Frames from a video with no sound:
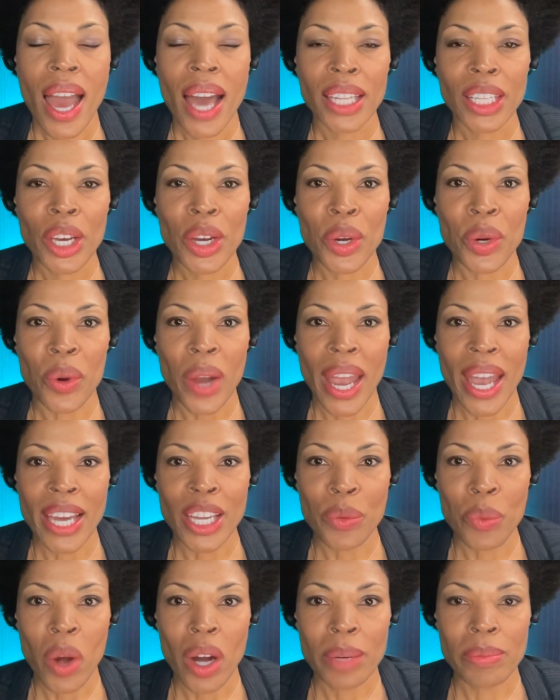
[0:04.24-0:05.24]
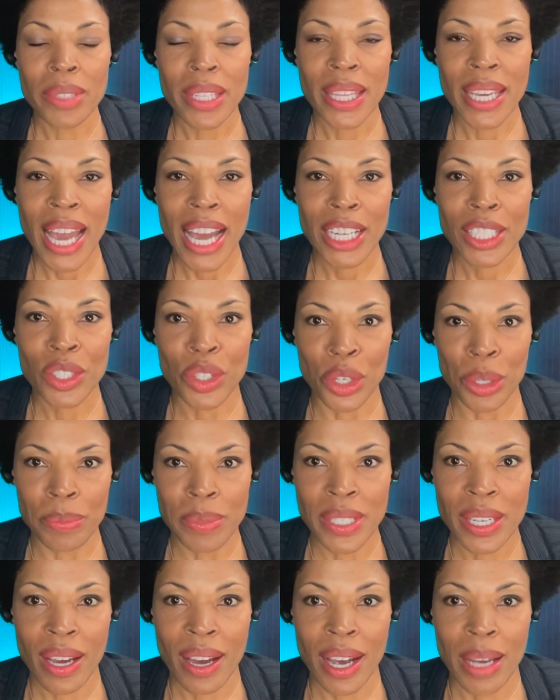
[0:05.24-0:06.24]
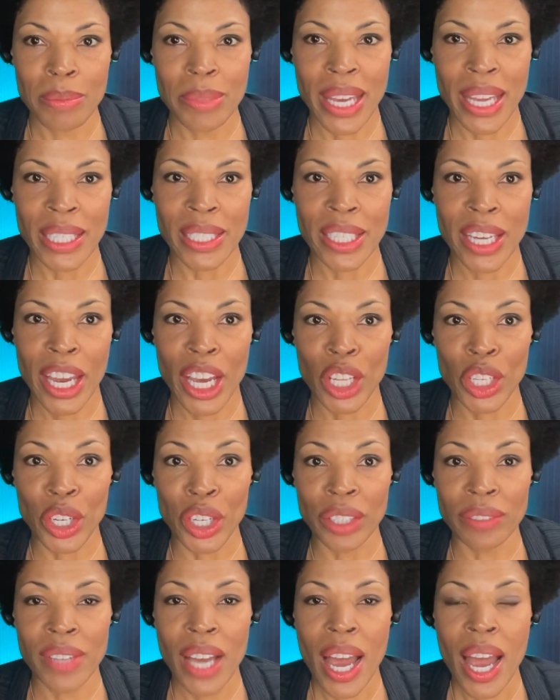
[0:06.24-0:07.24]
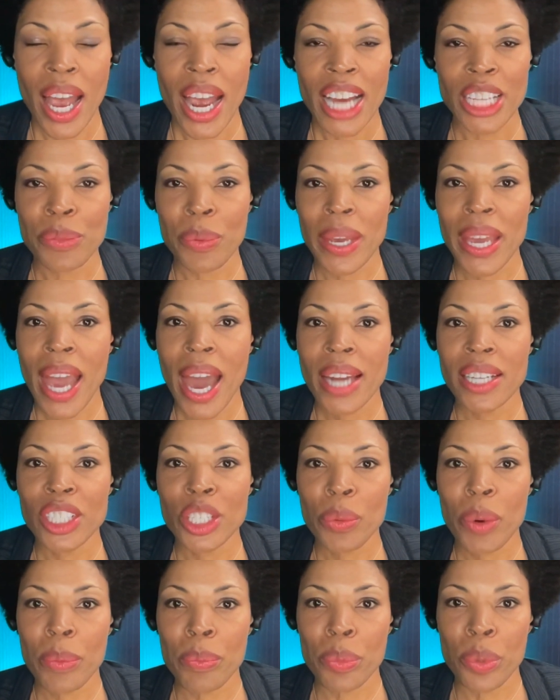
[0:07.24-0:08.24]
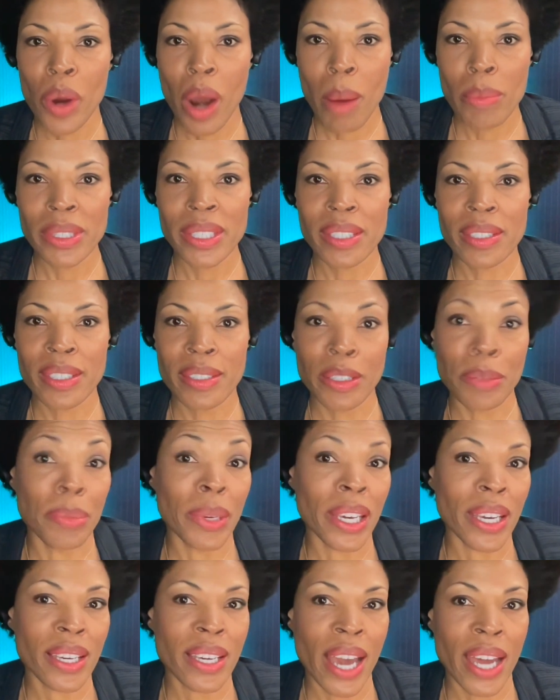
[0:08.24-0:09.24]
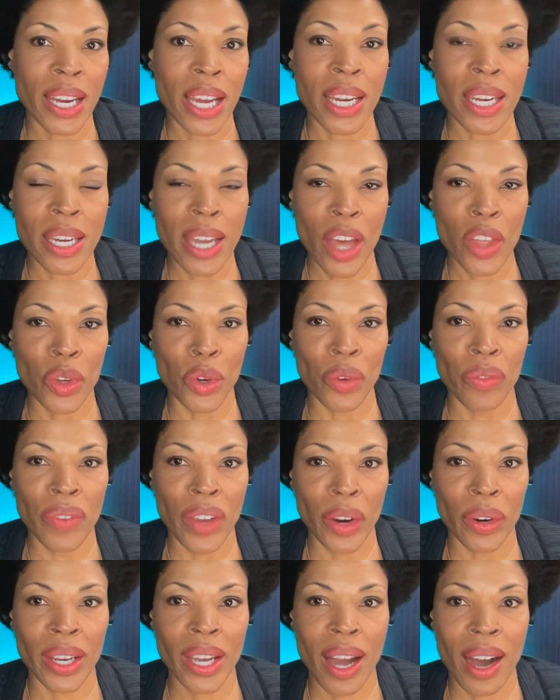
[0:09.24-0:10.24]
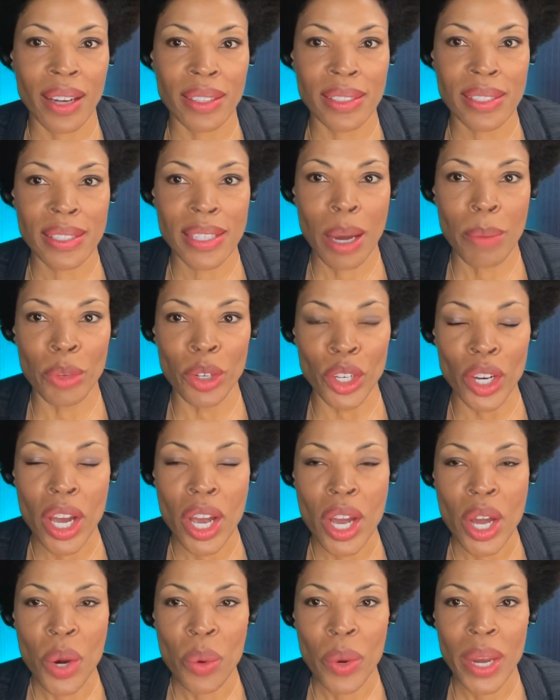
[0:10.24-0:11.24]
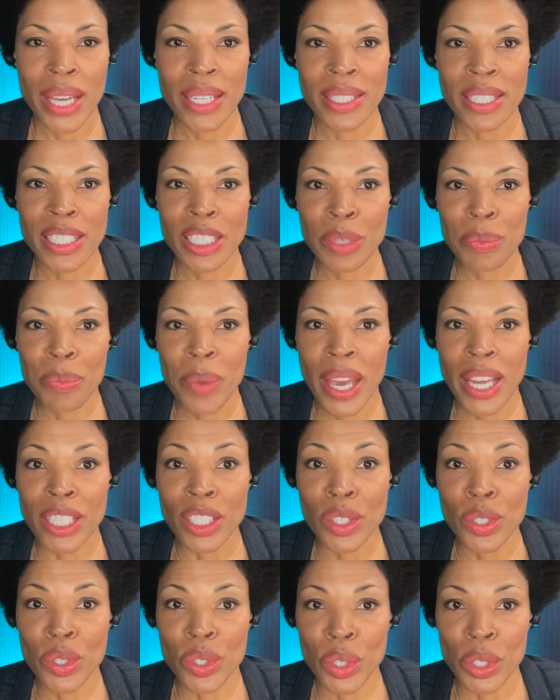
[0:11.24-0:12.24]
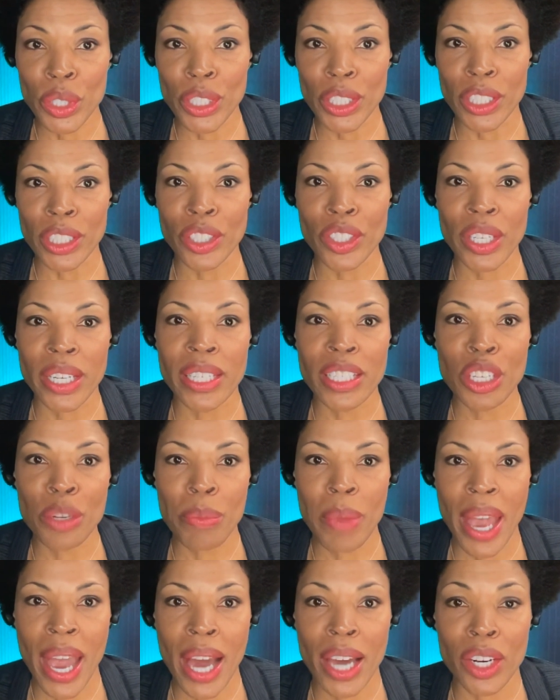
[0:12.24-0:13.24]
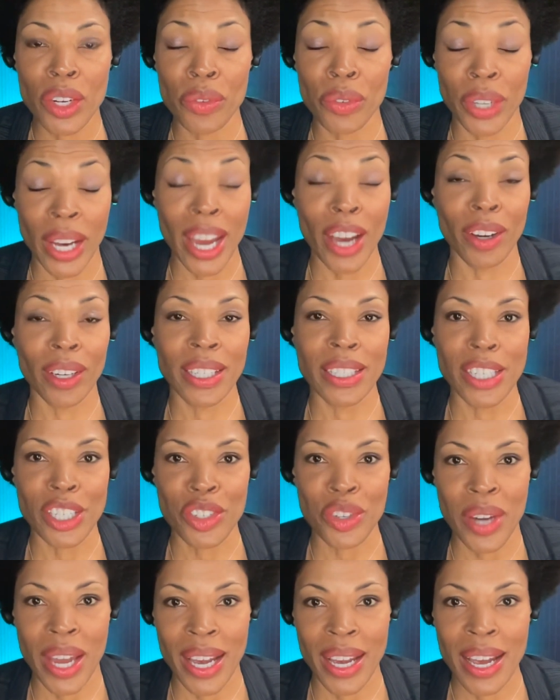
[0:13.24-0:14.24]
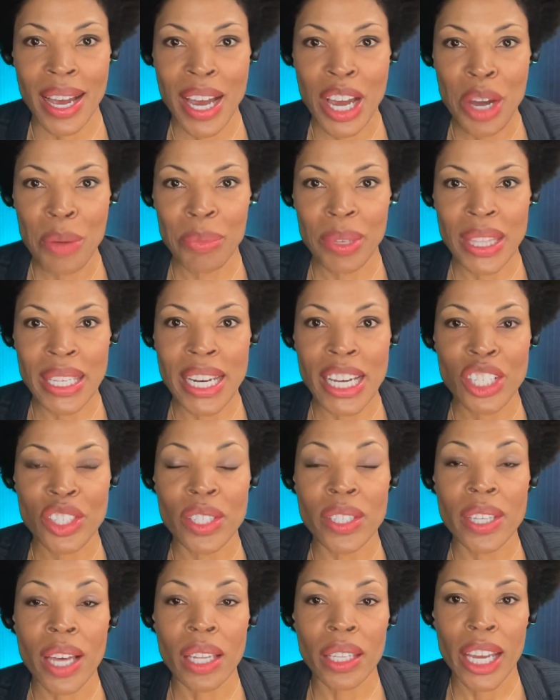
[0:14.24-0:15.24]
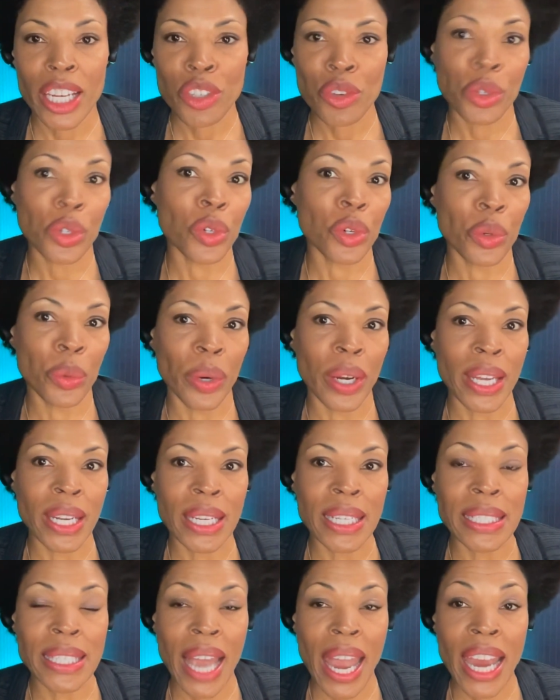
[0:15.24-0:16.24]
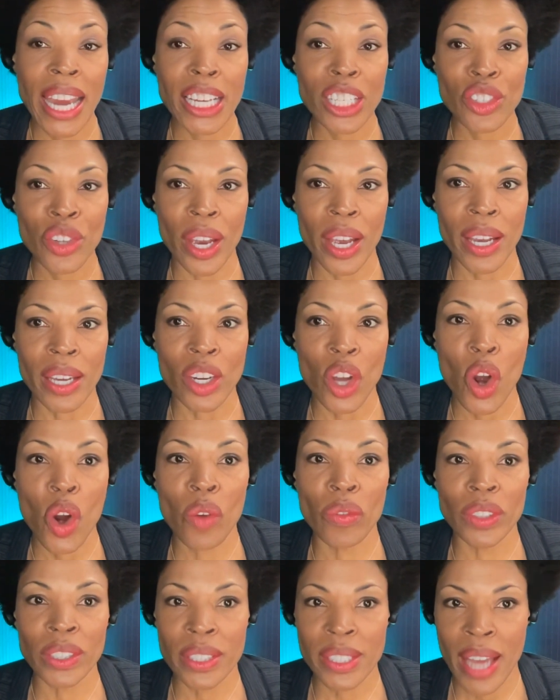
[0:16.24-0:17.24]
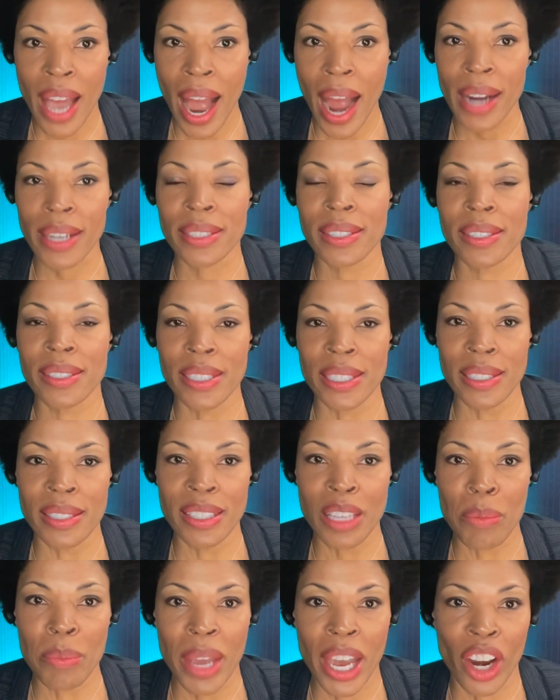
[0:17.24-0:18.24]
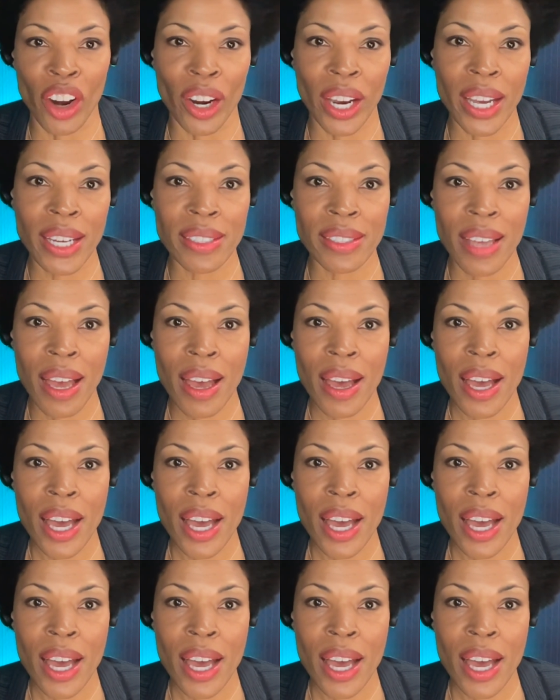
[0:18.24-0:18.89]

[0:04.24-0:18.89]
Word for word: Hello, and welcome to The Excerpt. I'm Dana Taylor. As we head into what promises to be yet another very hot summer, we anticipate a surge in demand for air conditioning. But the nation's electrical grid is aging and overtaxed in some areas.